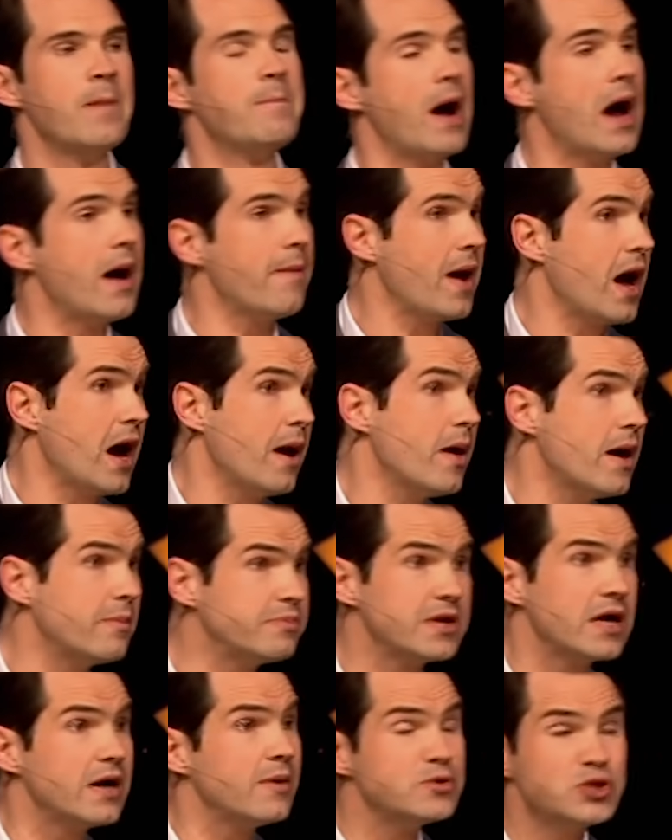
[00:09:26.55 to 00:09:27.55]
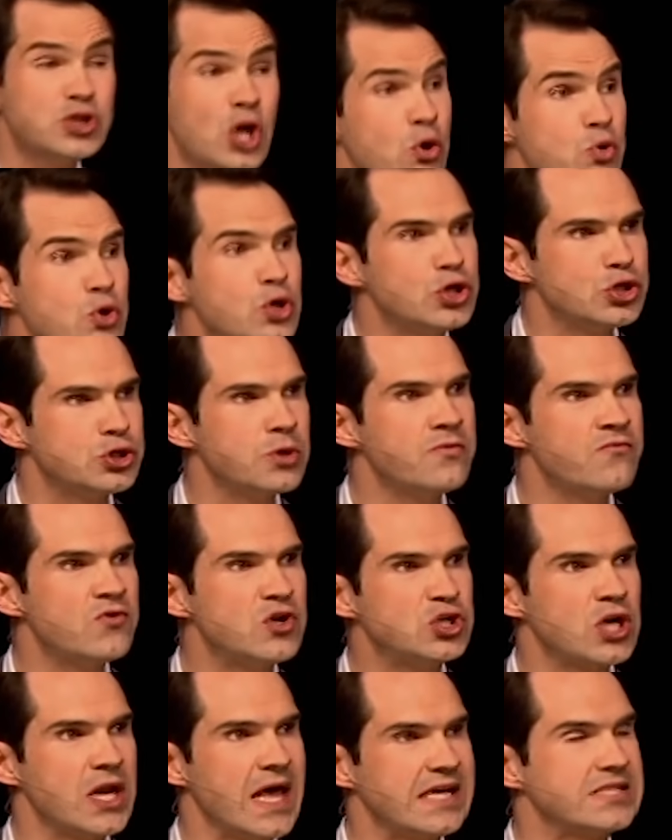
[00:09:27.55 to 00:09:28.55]
But I was no good at doing
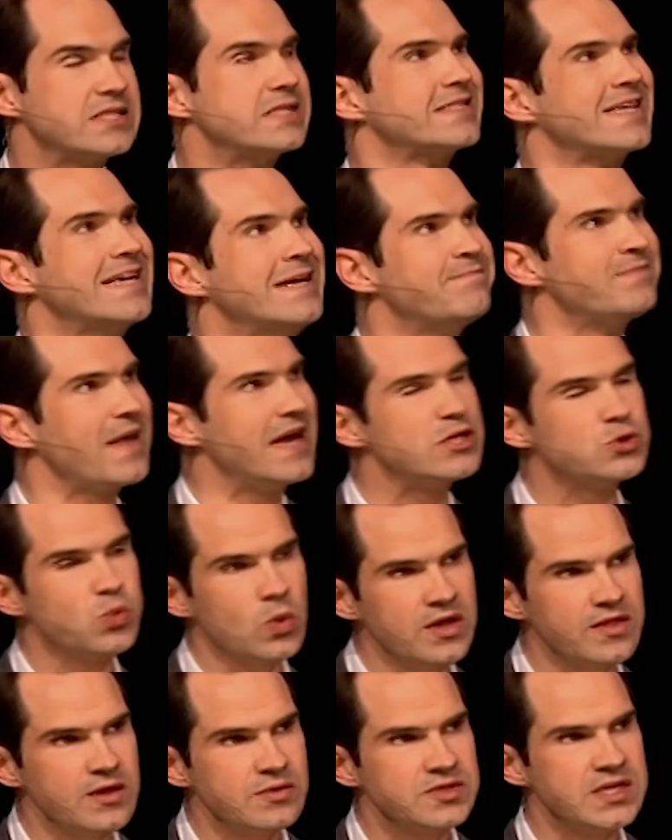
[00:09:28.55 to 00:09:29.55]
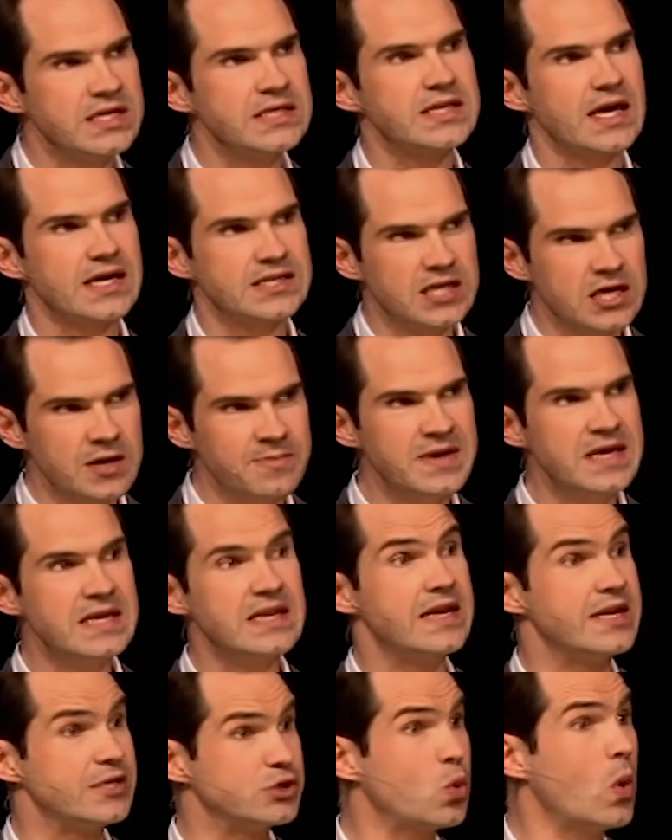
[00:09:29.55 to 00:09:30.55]
regional accents, and it's one of those things that as a
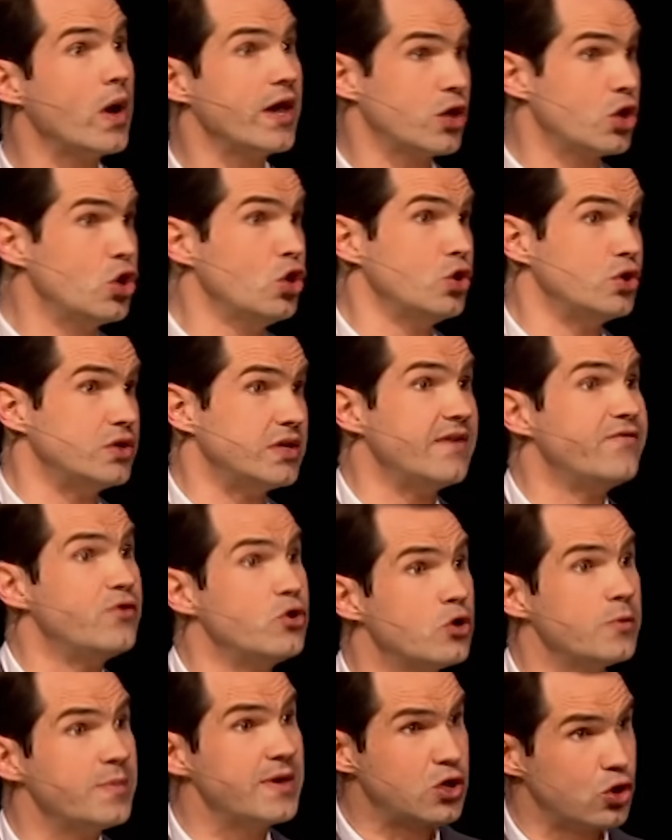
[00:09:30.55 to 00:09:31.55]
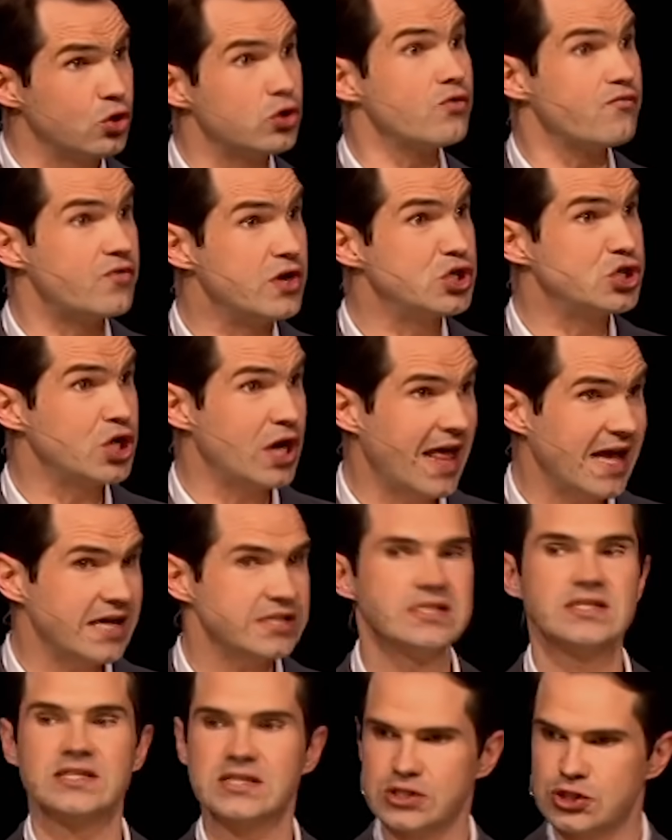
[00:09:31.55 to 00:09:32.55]
comedian, it's quite good if you could be good at regional
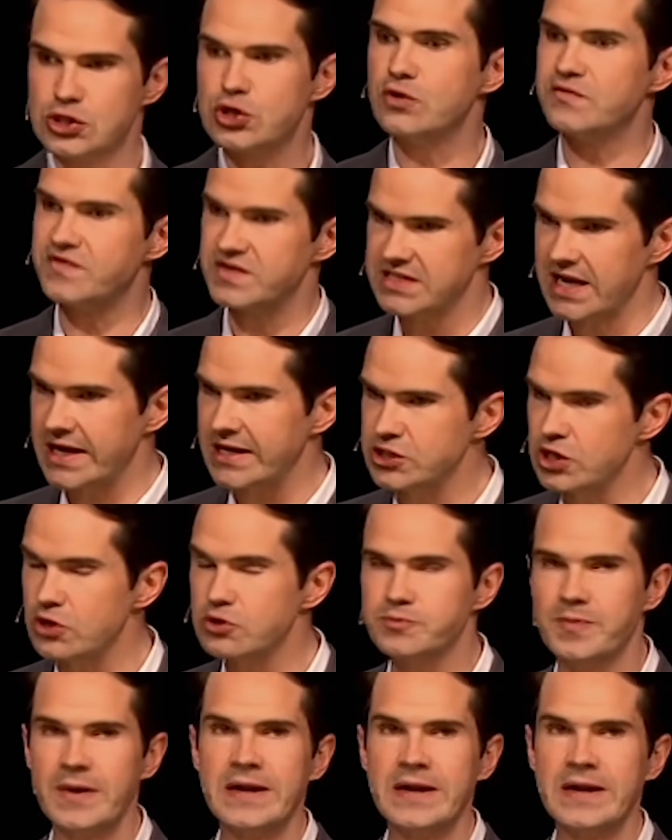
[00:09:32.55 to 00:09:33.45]
accents, because it's good for telling jokes.